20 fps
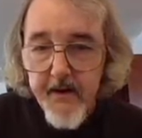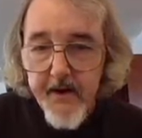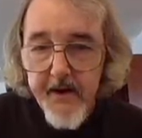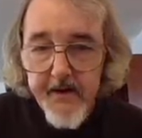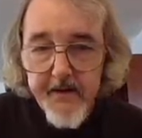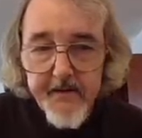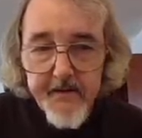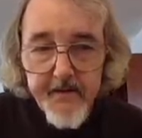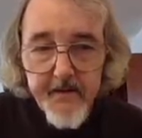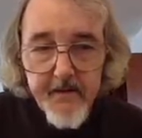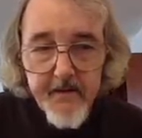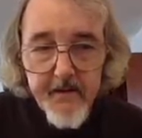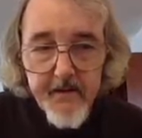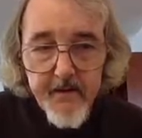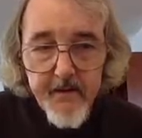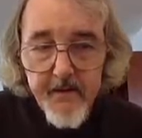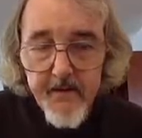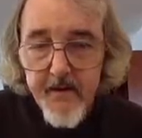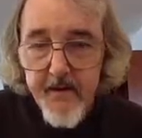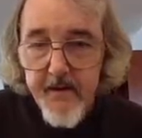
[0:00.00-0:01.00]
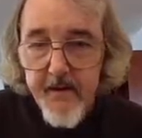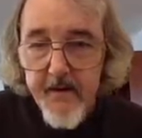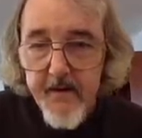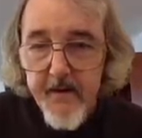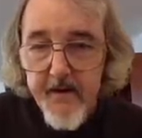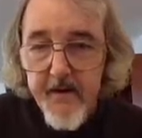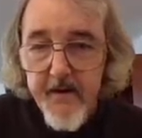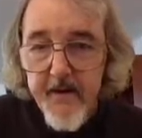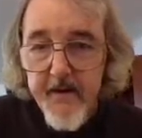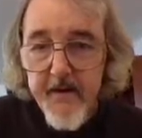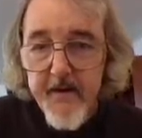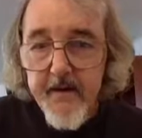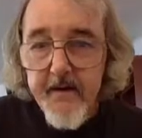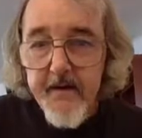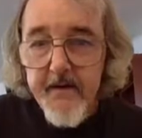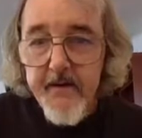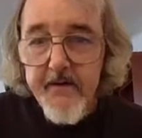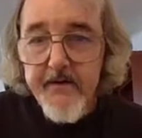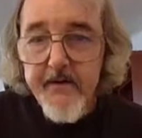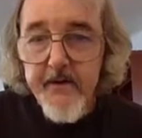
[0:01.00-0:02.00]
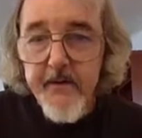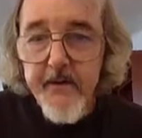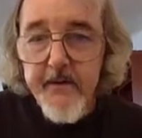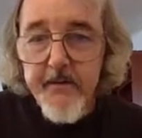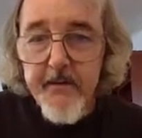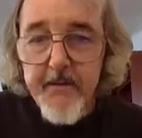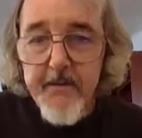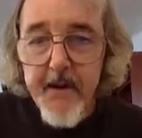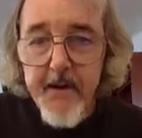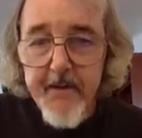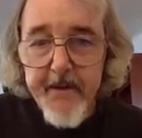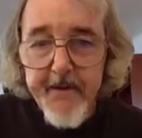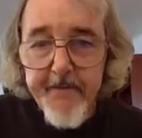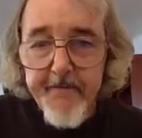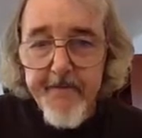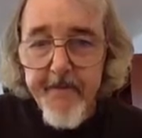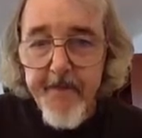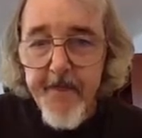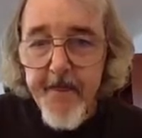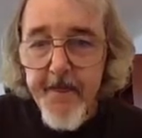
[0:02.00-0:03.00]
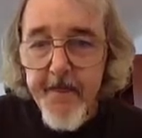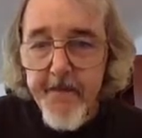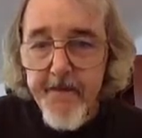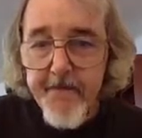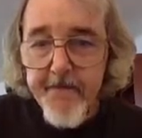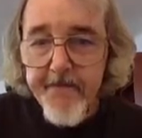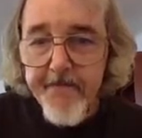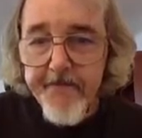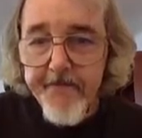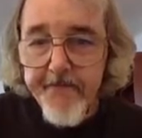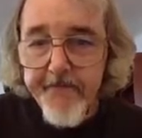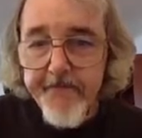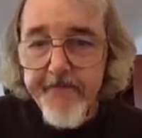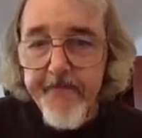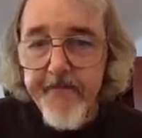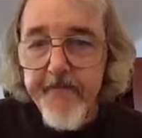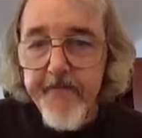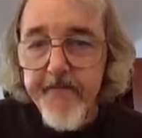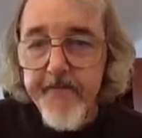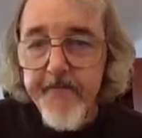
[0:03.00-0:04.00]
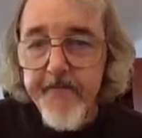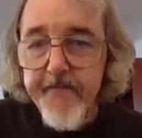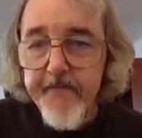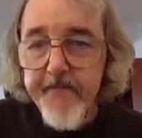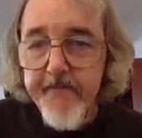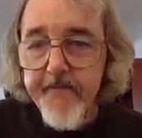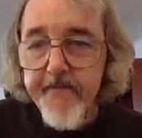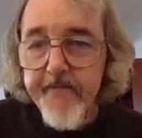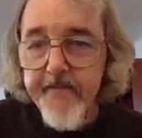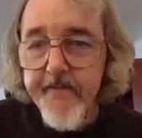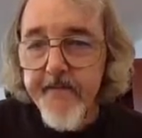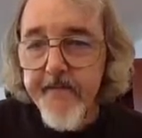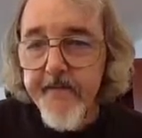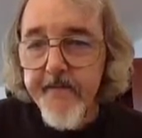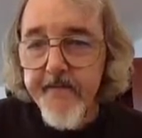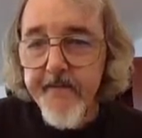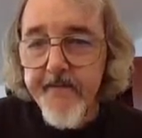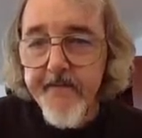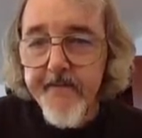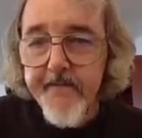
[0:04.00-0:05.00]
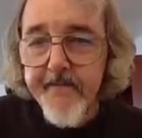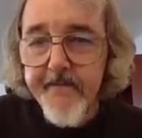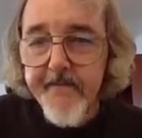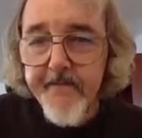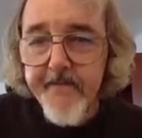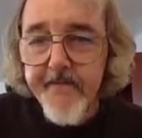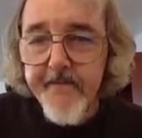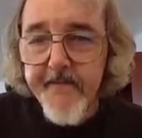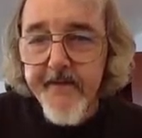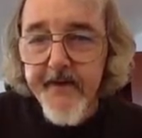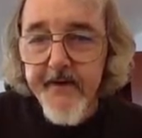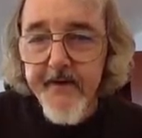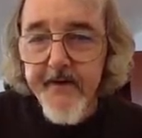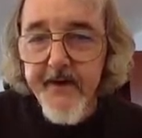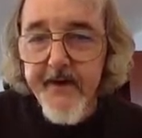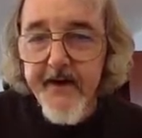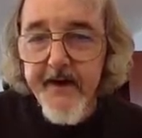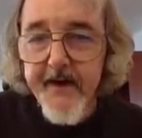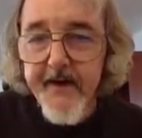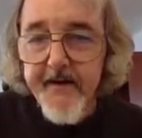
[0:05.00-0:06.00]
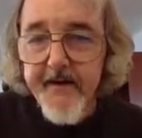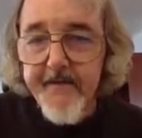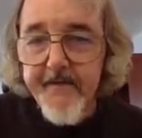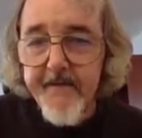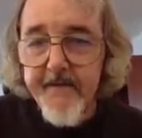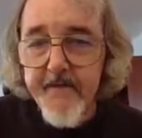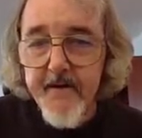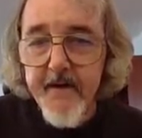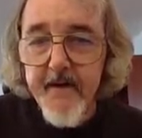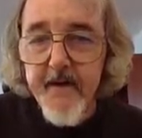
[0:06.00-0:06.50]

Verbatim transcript: Okay. You still with me, Bobbi? Yes, I'm right behind you. Okay.